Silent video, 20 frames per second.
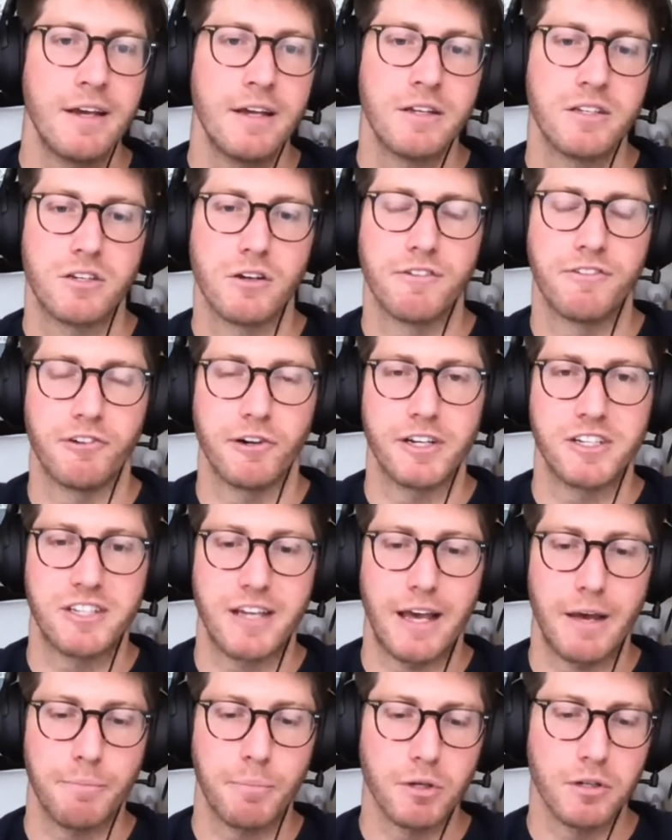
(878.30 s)
So for
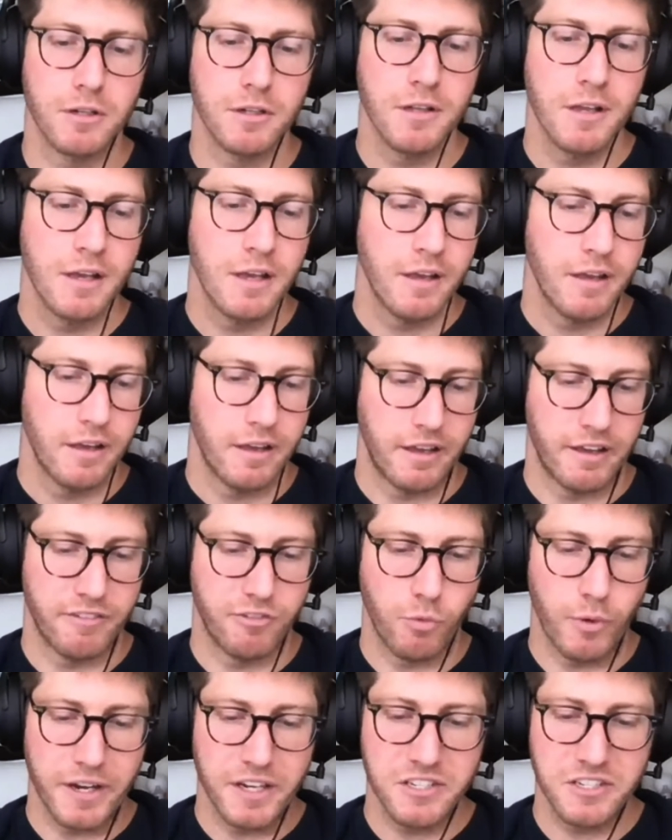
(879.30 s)
example, if
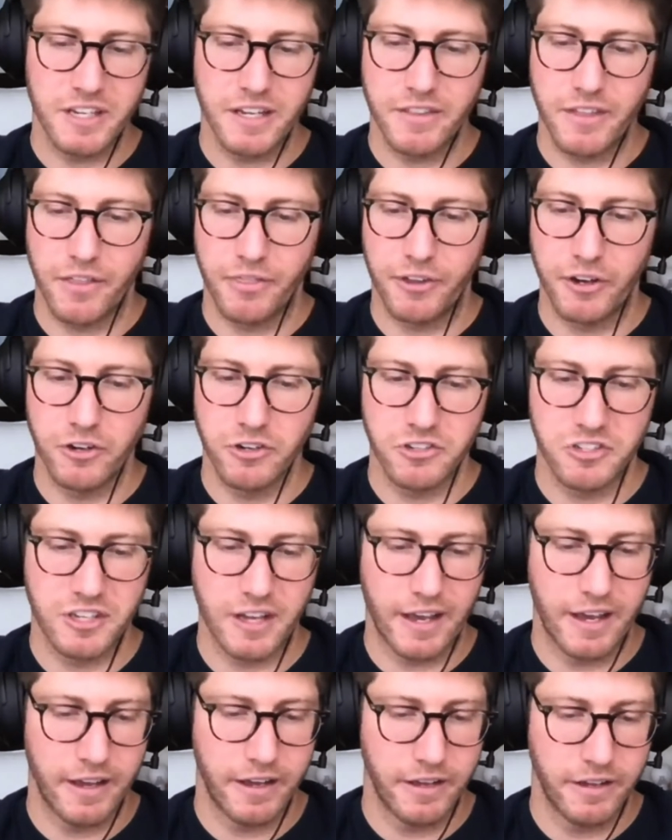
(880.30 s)
we see that there's
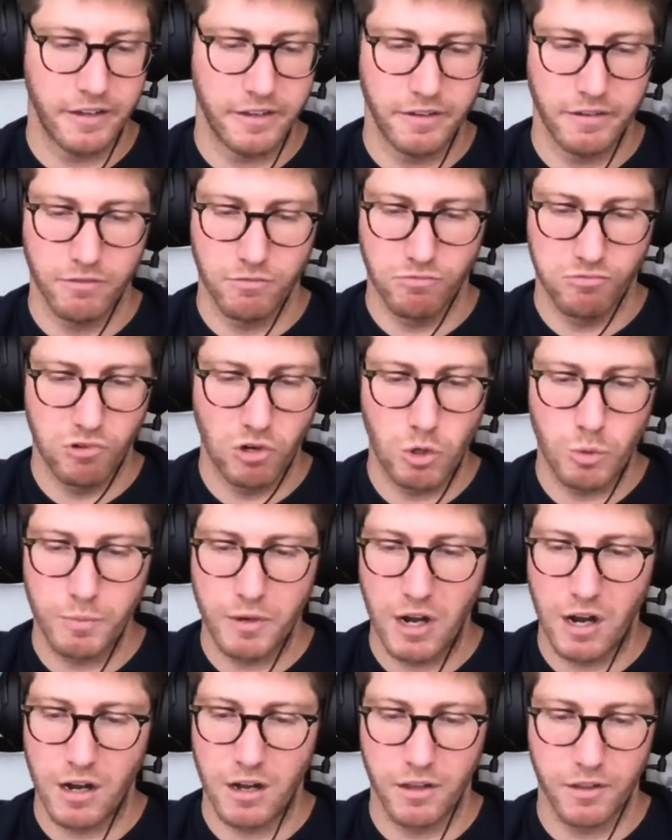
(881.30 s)
a room
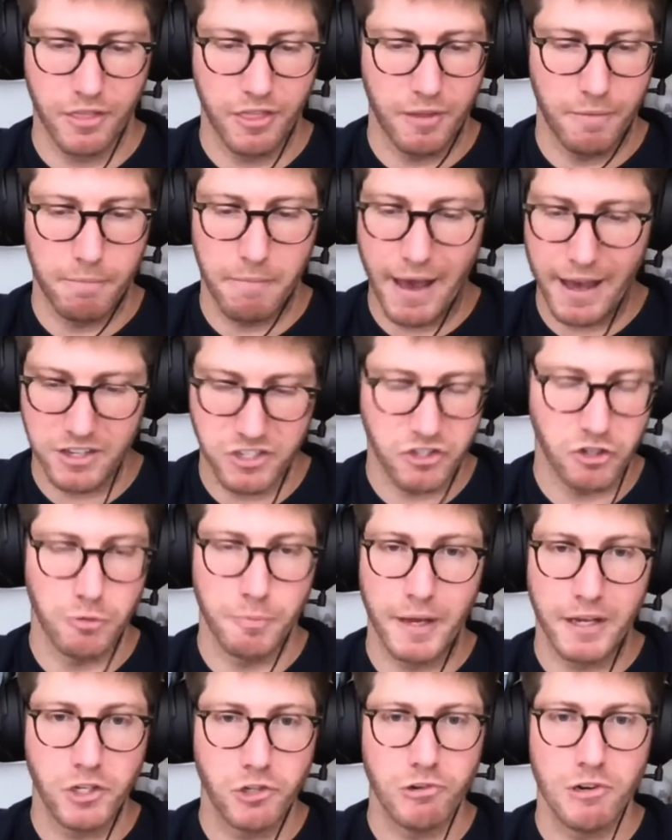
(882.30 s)
called the master
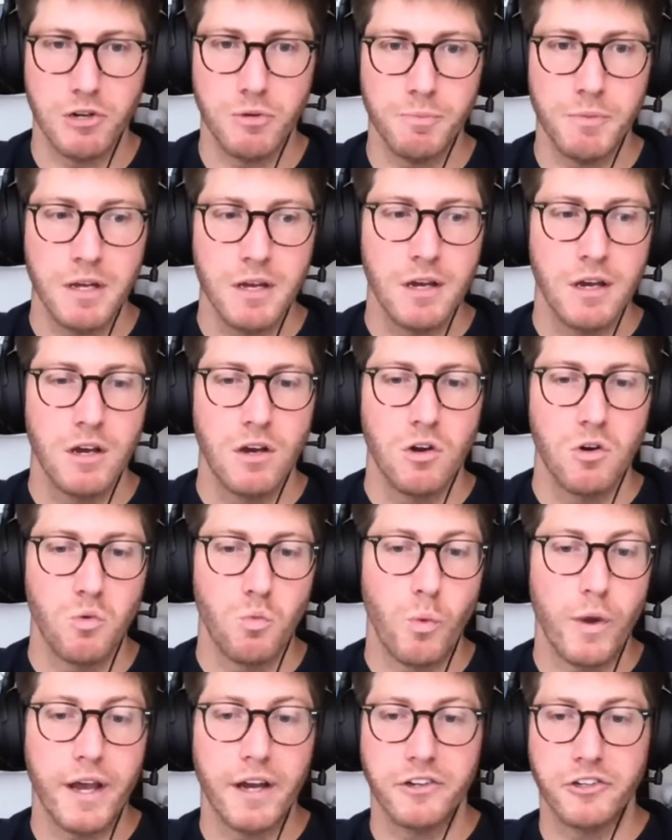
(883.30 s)
bedroom,
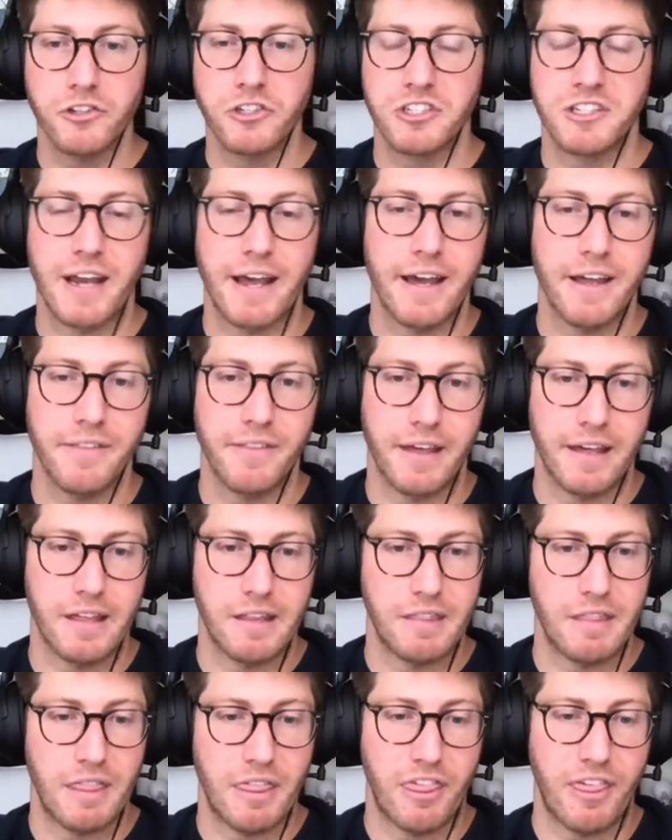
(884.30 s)
we understand
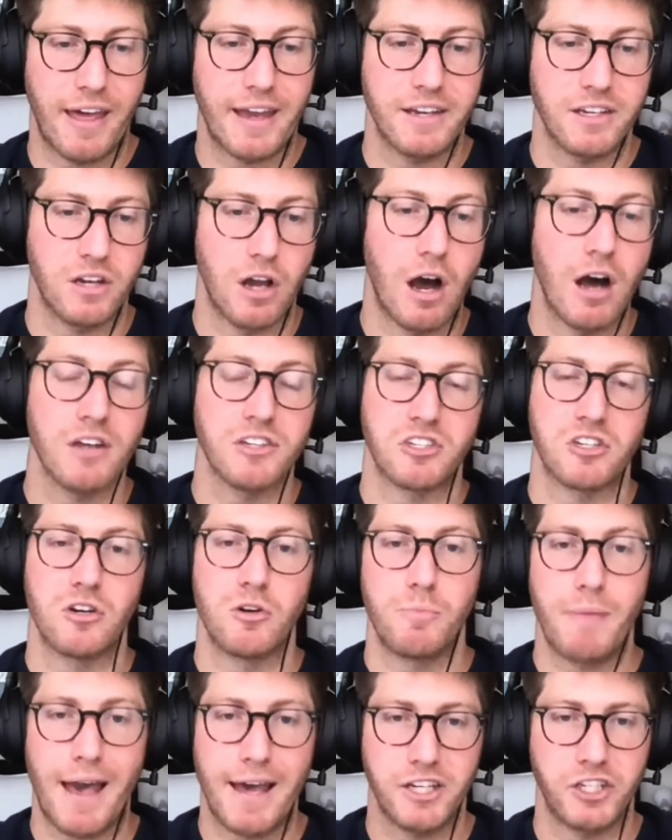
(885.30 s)
that that also
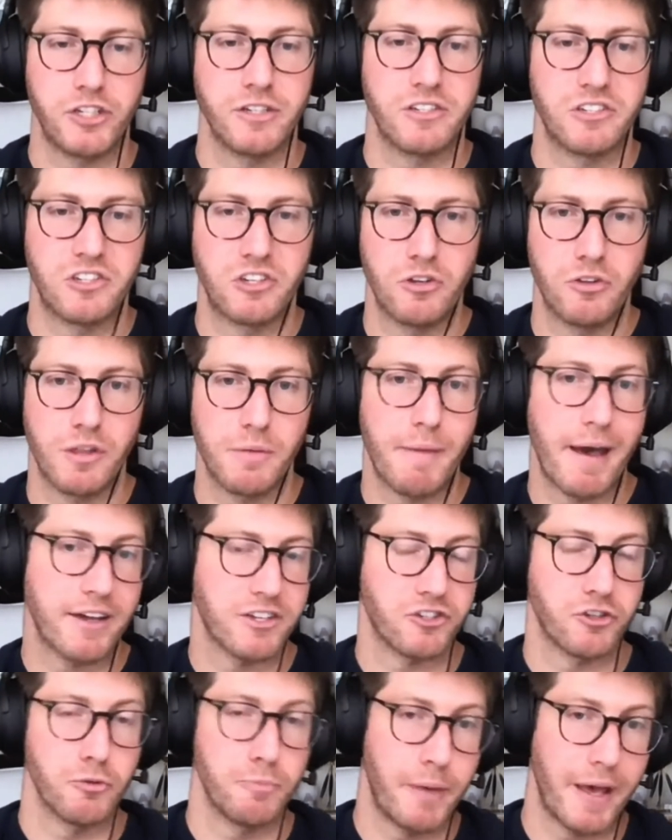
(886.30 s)
matches to the
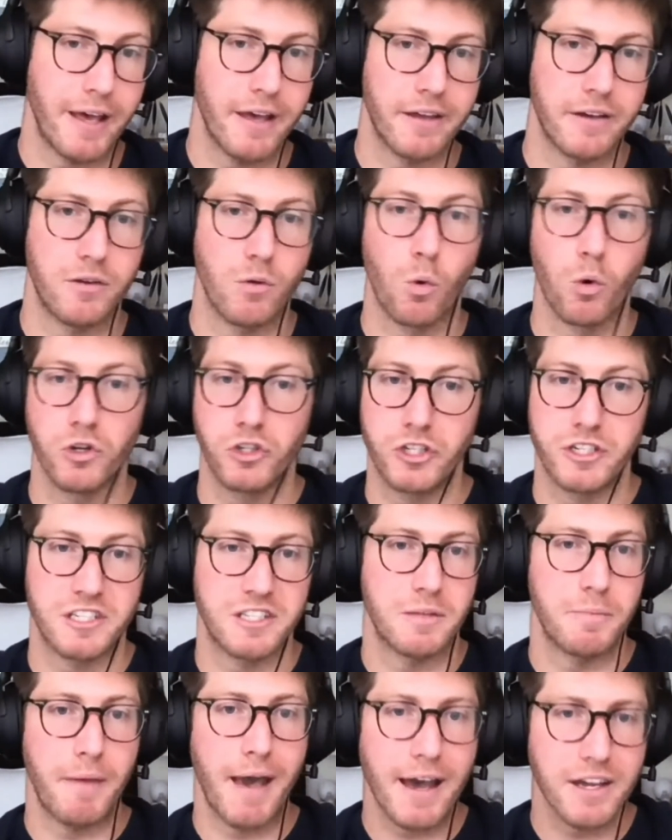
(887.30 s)
master bed or just
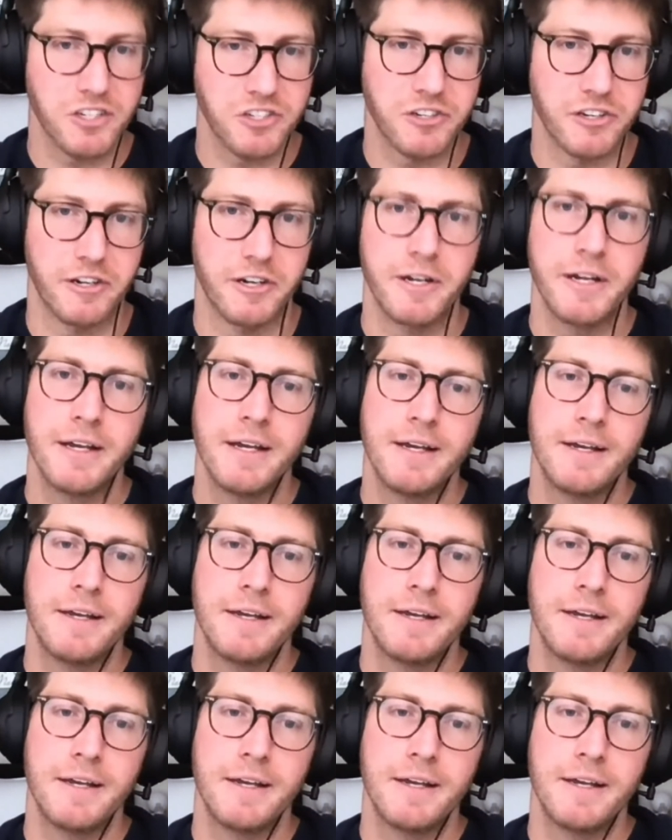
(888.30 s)
the master.